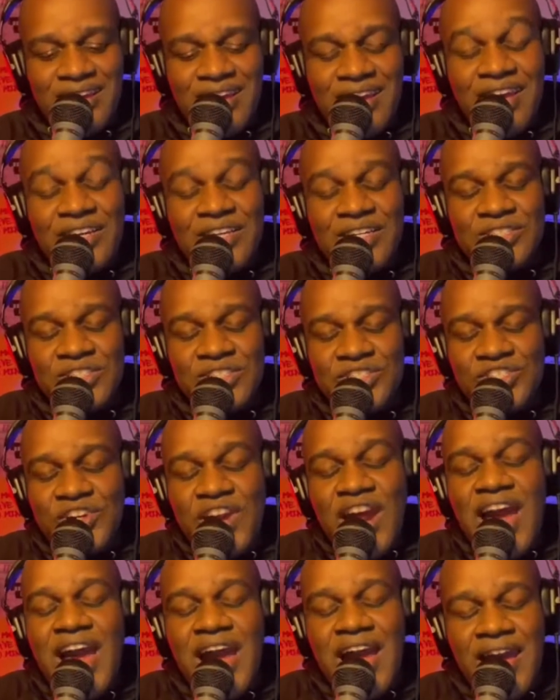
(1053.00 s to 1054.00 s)
Could you
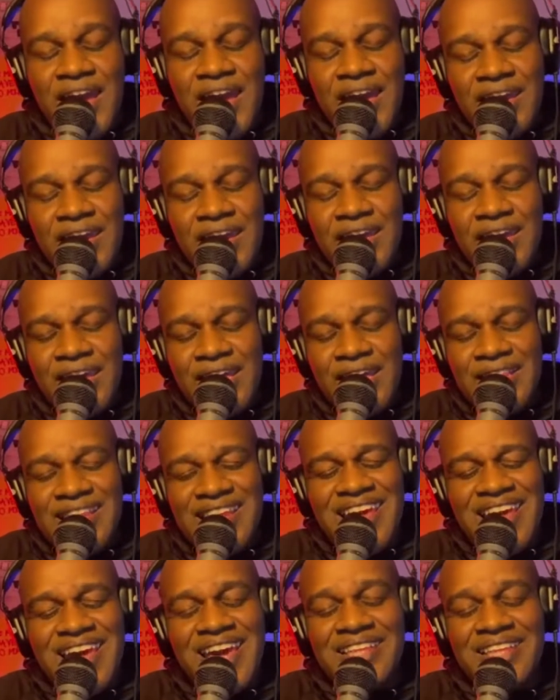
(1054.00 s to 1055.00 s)
try and
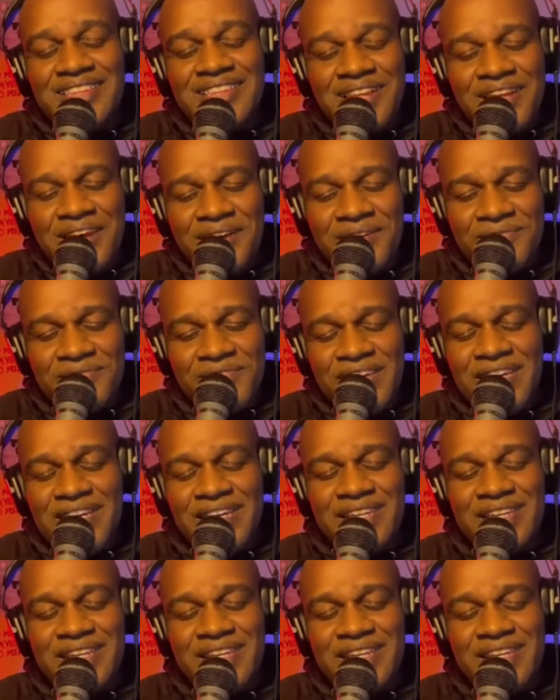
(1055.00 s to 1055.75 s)
let love in?